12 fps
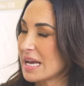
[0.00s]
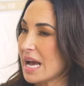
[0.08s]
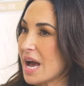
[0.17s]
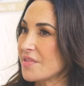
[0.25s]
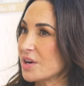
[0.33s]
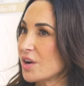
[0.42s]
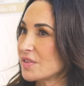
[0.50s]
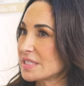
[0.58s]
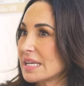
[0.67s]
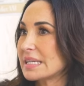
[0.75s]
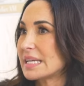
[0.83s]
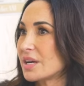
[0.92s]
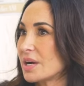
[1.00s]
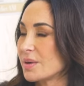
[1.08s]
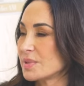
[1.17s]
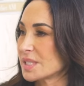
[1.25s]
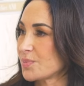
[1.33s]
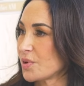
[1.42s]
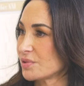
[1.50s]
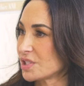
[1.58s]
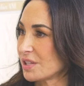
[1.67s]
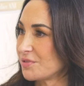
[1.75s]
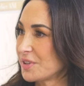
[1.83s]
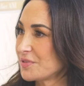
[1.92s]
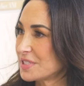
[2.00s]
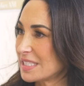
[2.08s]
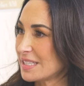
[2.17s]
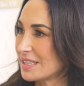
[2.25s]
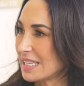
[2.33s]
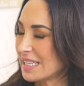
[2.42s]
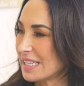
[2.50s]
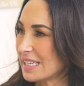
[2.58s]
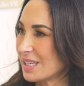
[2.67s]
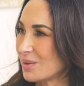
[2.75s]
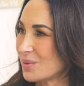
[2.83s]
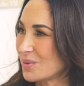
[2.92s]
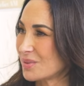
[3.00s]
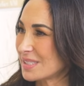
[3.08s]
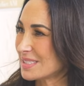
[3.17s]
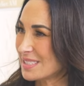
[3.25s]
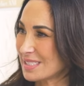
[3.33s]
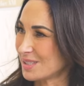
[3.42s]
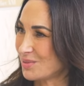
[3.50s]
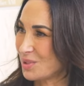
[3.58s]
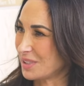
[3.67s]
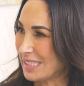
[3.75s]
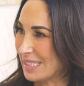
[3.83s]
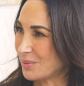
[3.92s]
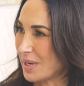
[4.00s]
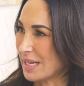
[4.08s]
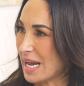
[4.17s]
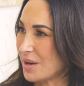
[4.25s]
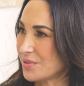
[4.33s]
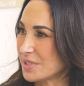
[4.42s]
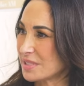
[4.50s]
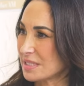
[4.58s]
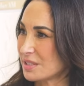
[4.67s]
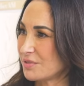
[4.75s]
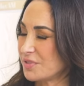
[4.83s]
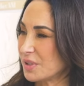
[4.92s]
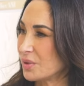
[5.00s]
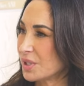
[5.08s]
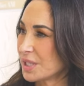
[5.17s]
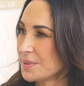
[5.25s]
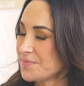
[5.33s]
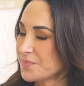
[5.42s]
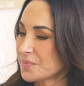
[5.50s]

and then all of a sudden here I was approaching fifty, thinking this isn't really it right now. This mm-hmm. doesn't feel good.